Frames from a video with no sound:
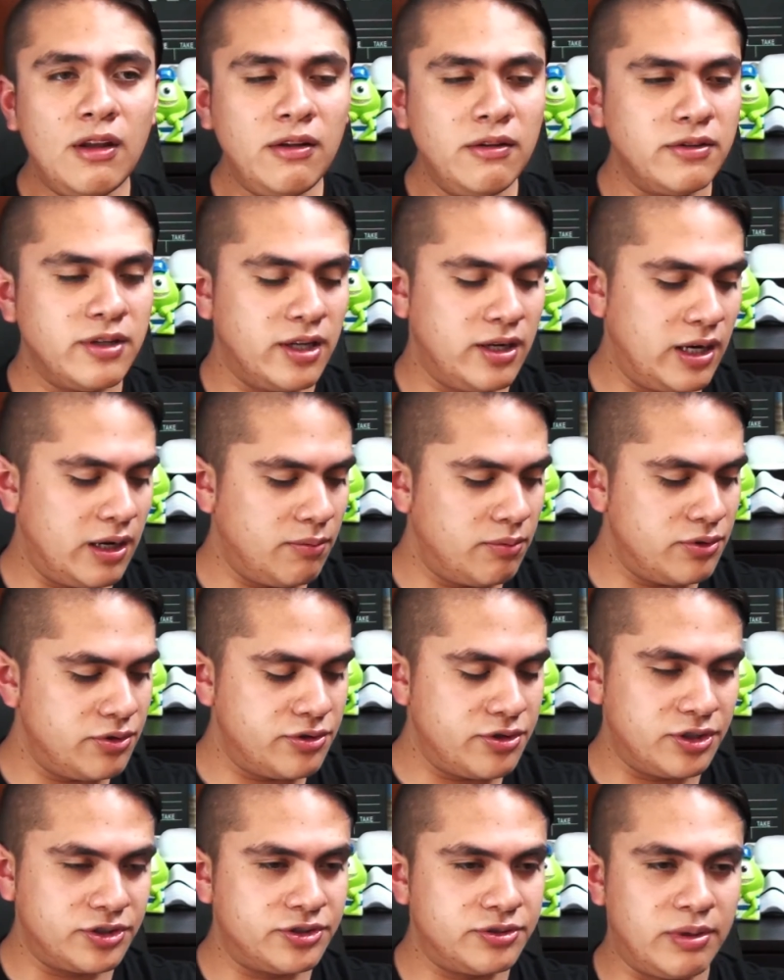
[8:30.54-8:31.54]
then I would
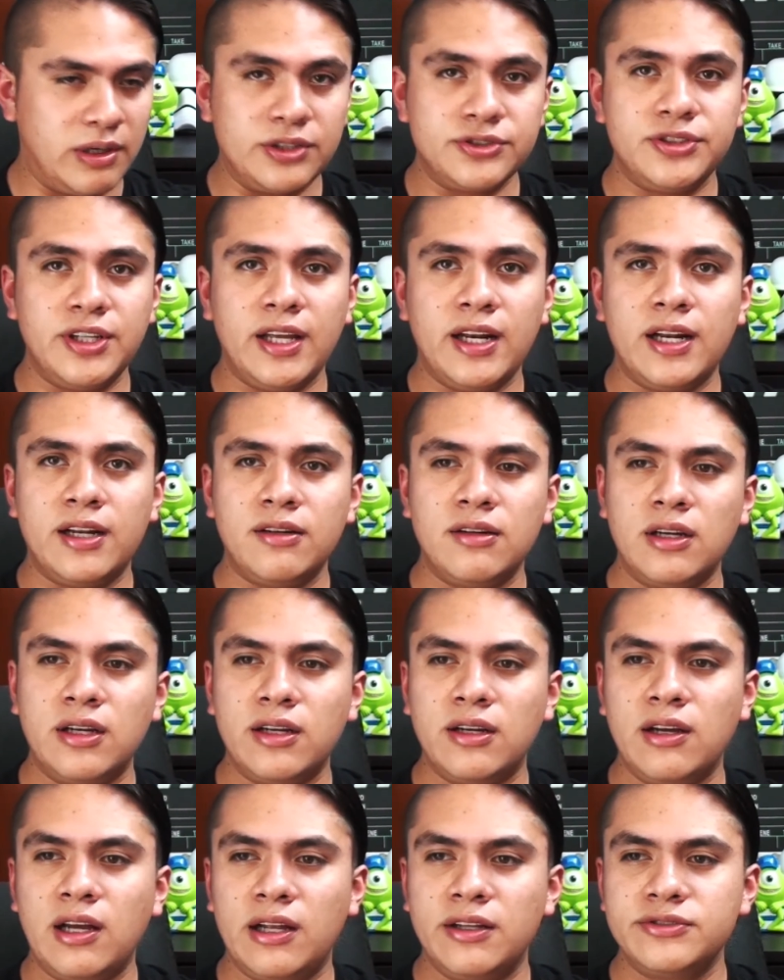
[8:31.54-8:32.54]
just translate
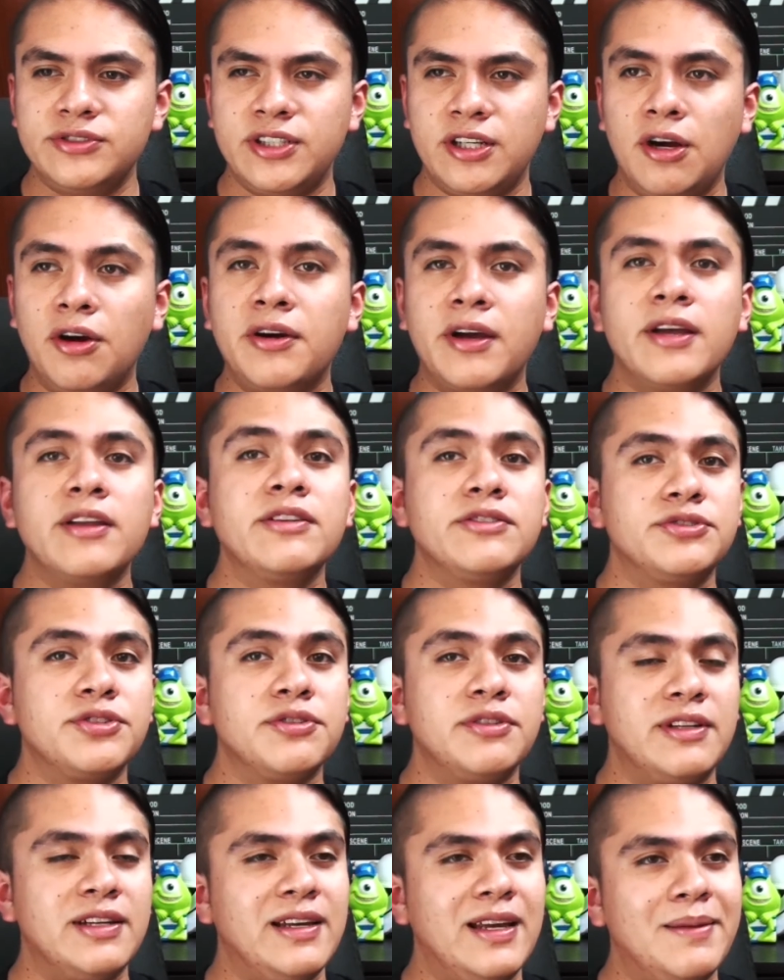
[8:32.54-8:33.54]
and say, okay,
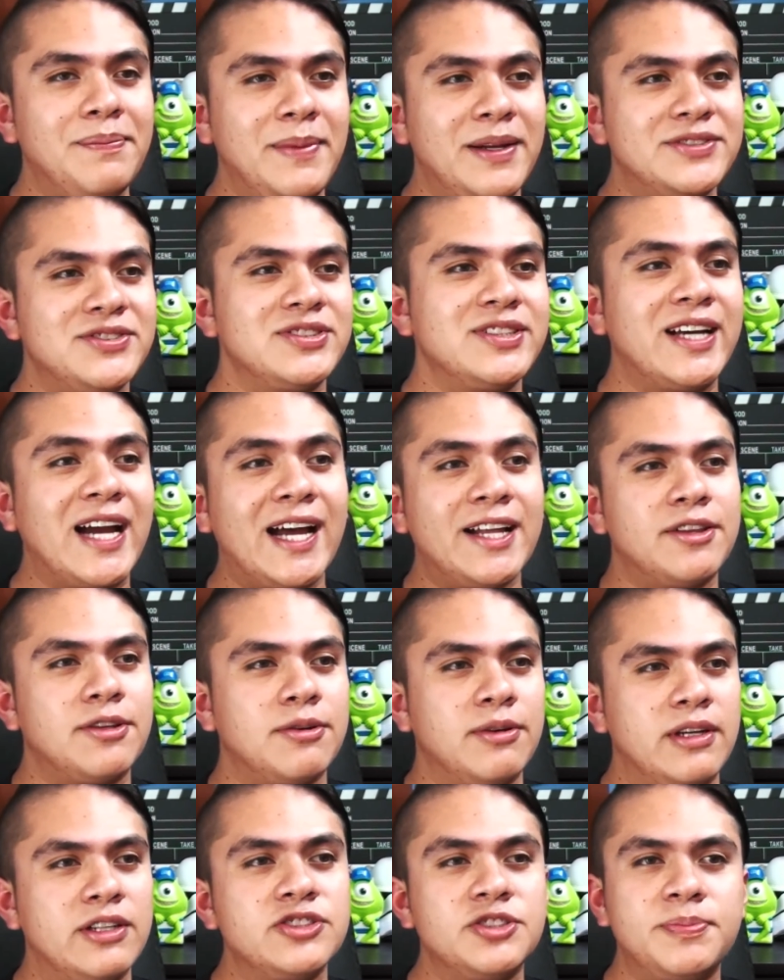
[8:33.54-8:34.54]
so it means
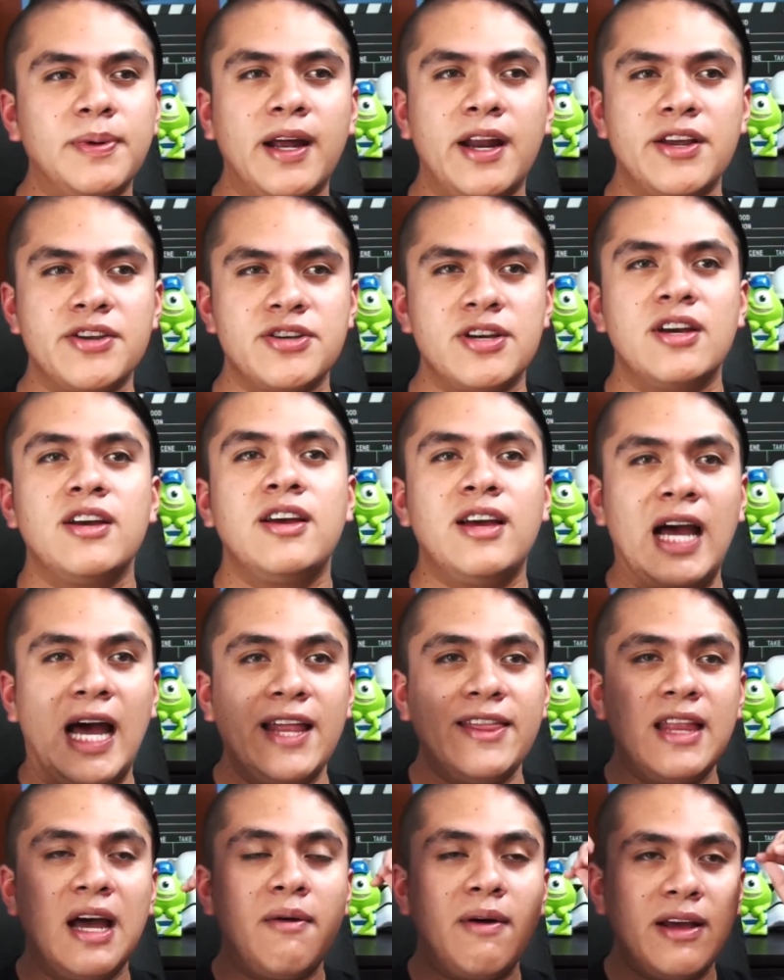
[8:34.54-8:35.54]
gato in Spanish,
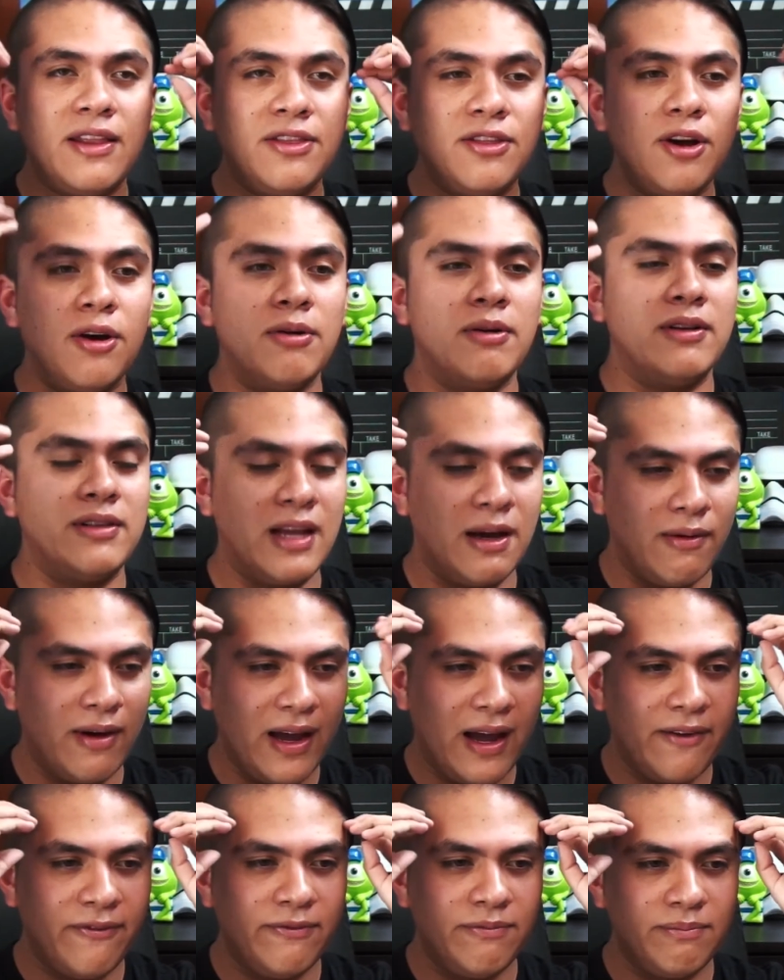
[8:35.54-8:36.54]
and now I know, now I
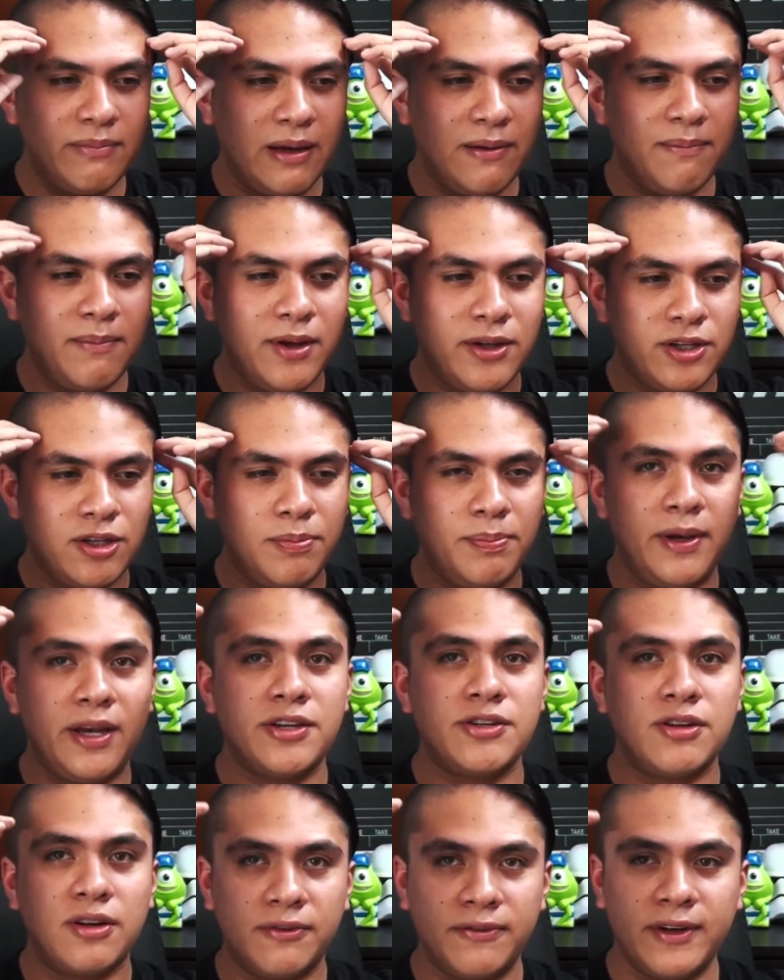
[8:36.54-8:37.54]
have my mental
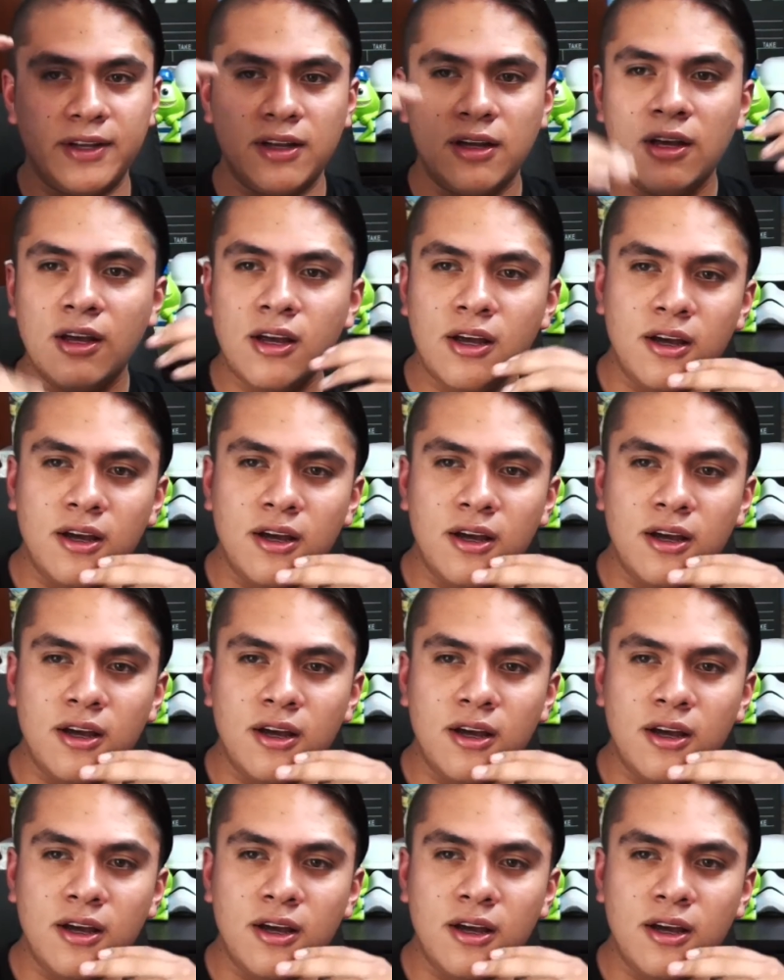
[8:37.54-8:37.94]
picture of it.